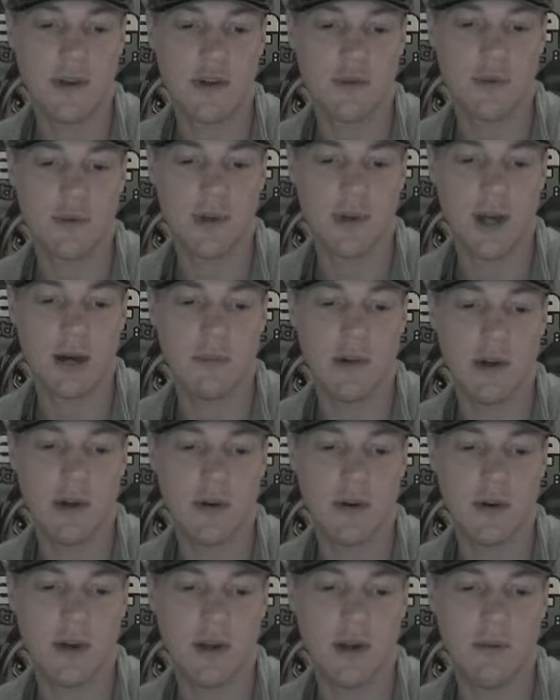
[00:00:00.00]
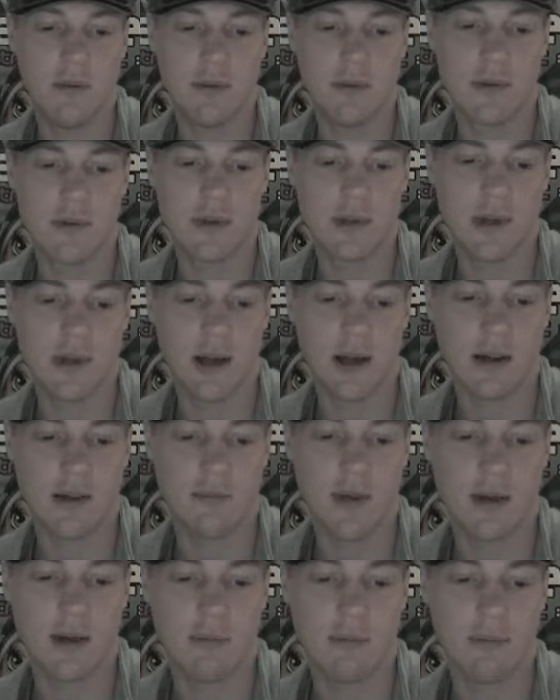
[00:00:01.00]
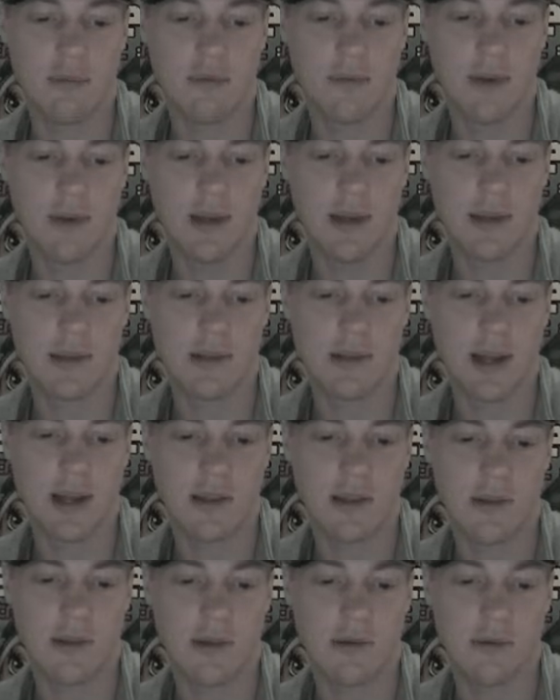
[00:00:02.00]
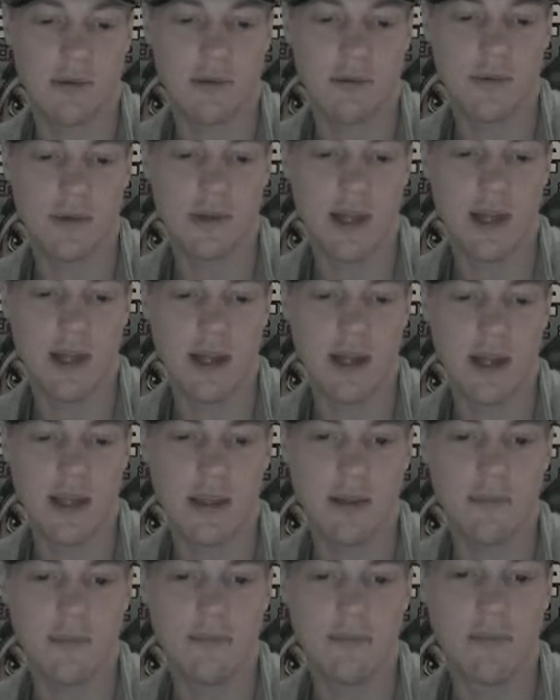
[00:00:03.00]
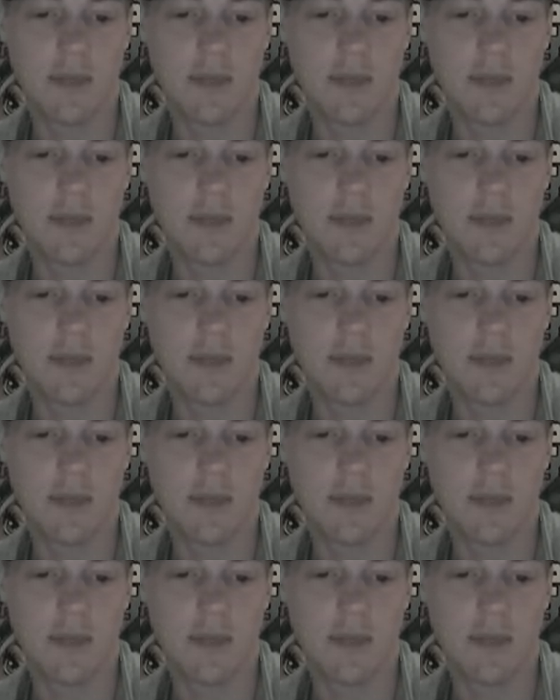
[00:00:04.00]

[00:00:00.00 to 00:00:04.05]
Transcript: would come along and it would suck them up in its tentacles and then eat them.